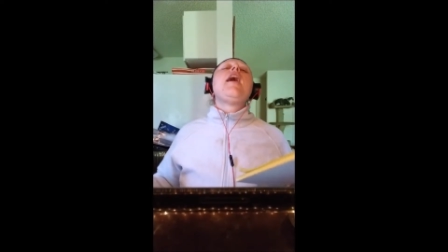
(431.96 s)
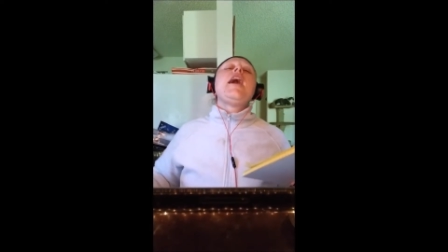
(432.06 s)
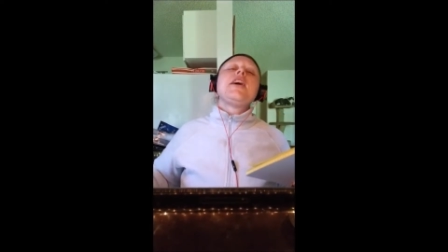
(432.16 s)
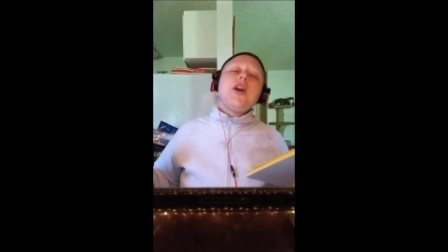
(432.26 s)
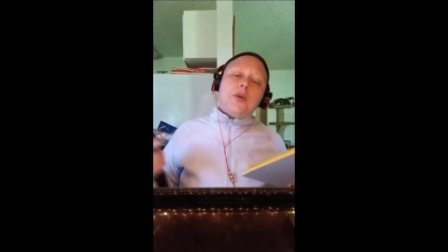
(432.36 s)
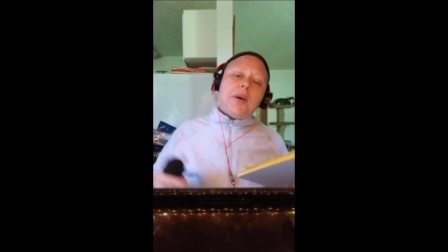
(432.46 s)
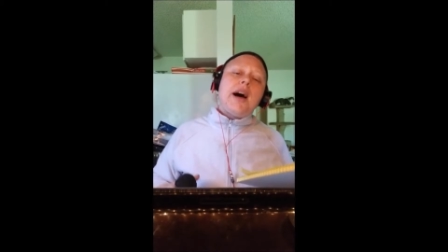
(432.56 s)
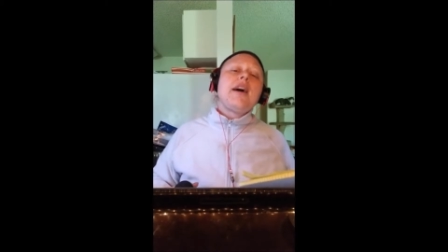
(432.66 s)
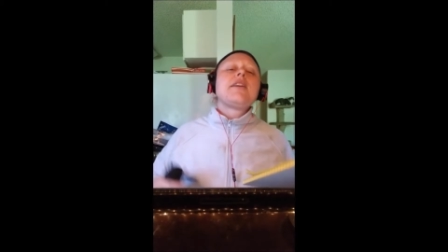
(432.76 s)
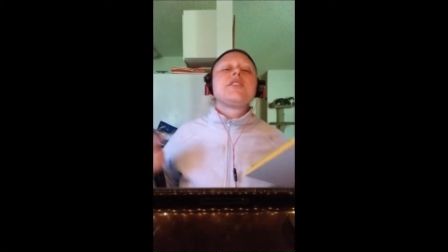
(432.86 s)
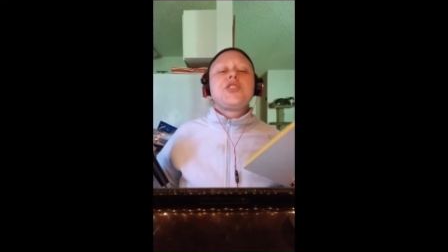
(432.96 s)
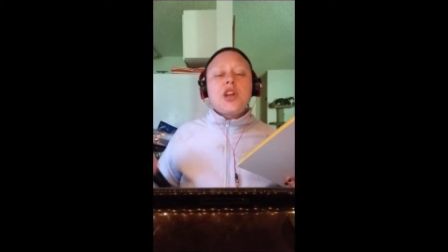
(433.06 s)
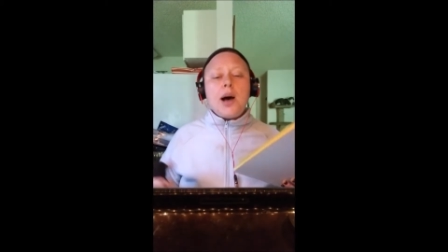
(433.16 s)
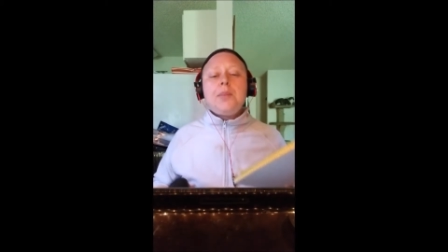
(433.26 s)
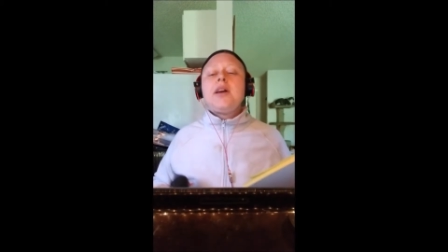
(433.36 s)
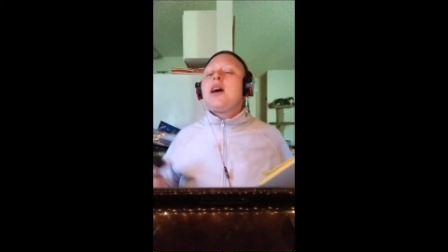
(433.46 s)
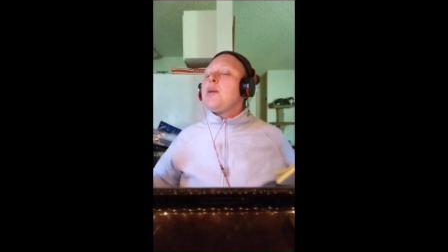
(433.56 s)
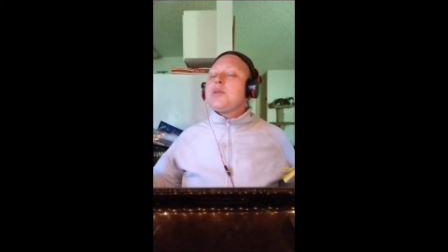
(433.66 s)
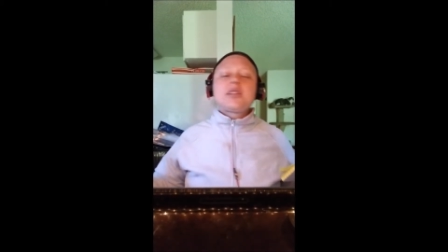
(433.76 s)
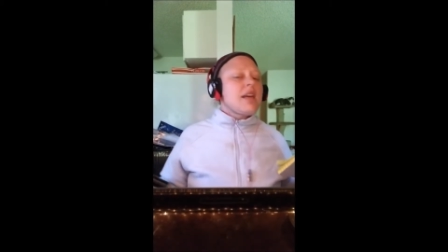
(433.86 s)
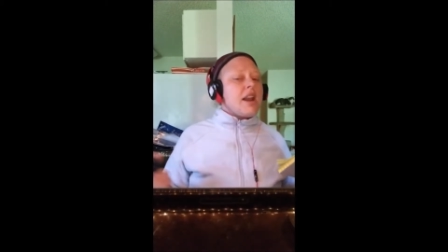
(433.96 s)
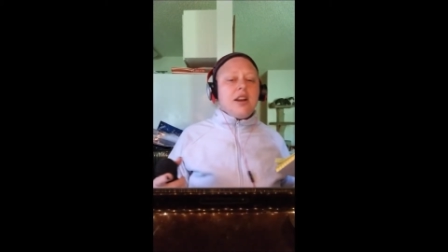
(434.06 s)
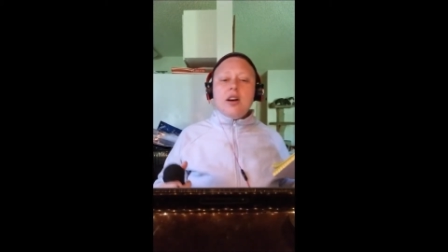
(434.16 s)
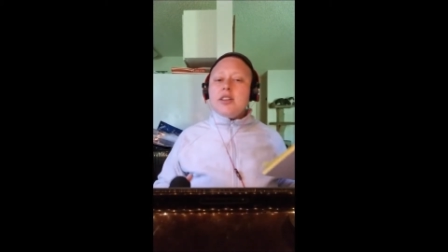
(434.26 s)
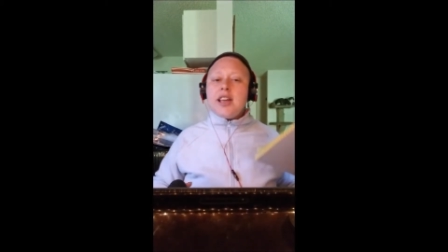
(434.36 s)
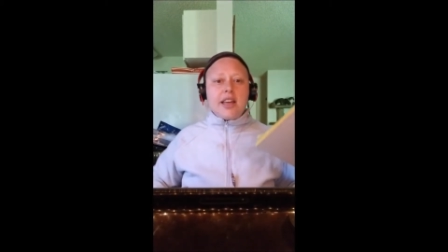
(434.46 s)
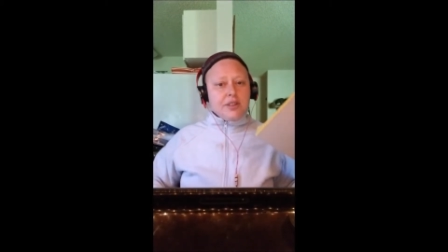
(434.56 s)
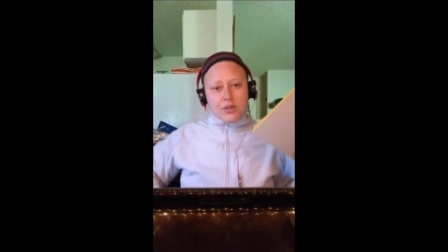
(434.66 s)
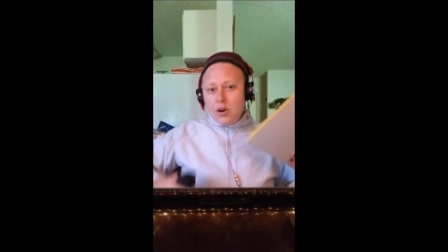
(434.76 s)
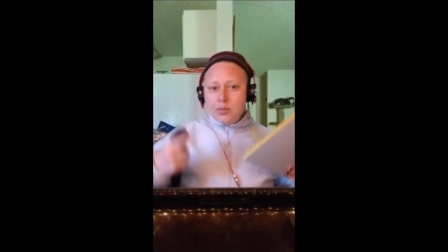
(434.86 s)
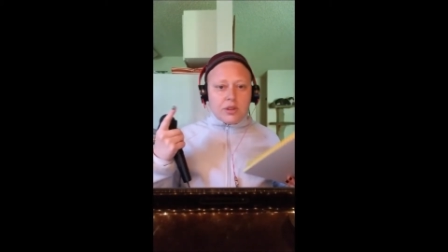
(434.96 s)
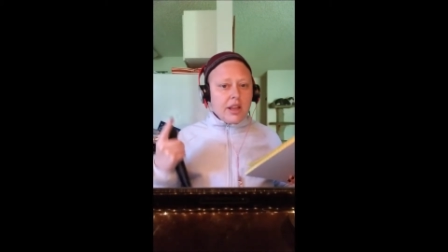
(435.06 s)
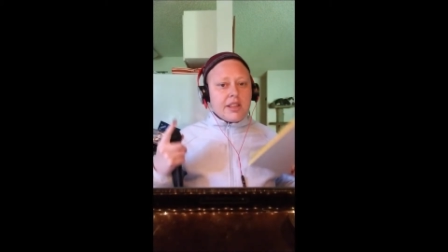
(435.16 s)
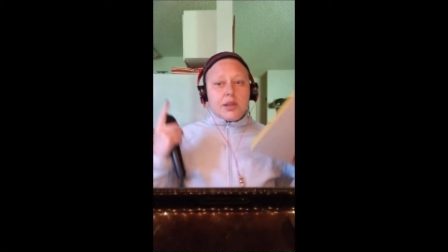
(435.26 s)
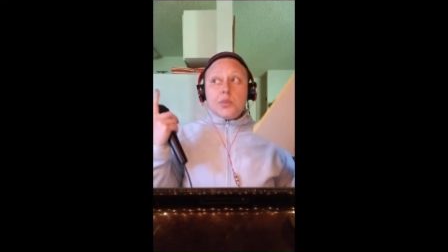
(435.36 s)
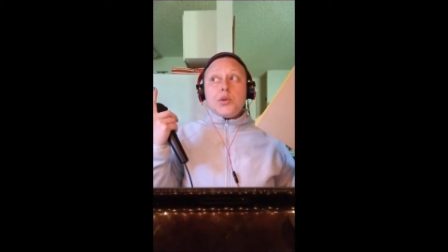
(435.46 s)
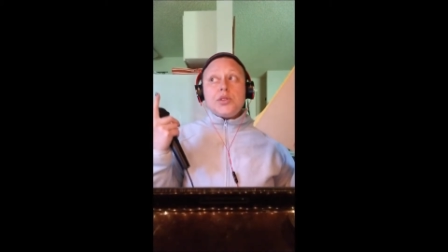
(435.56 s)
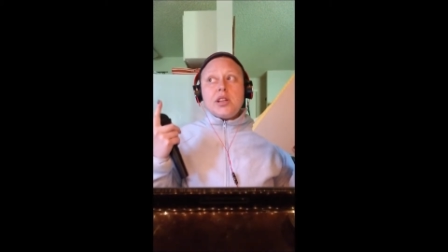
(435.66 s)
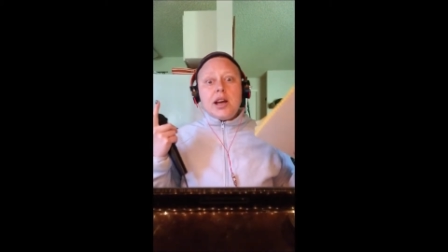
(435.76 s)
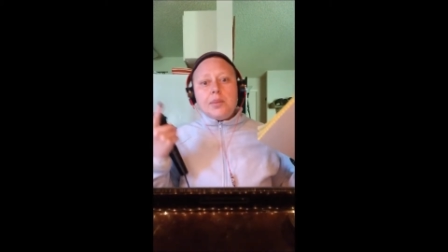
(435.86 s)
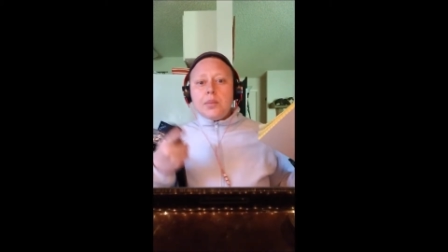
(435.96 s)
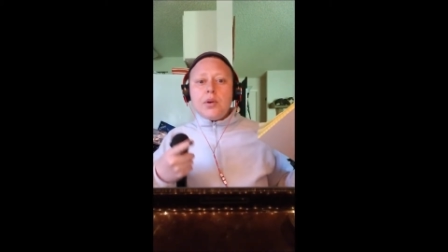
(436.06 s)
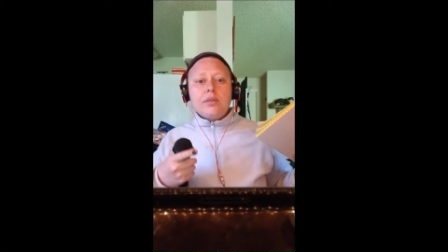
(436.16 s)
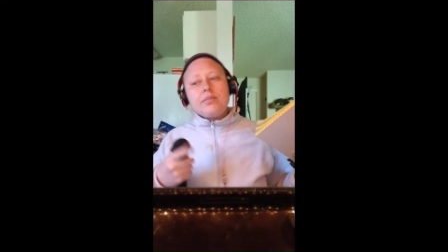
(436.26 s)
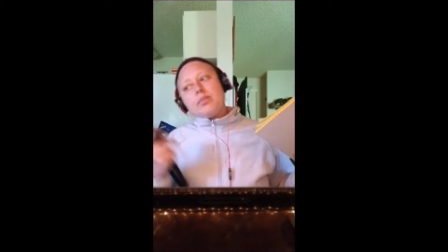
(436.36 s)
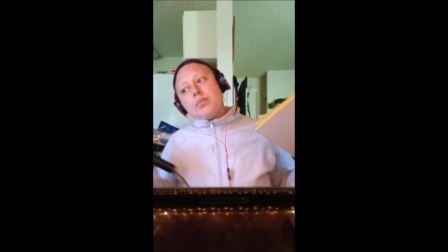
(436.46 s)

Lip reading: I go back, chop it up, slide it all together, normalize it, boost it up, blah,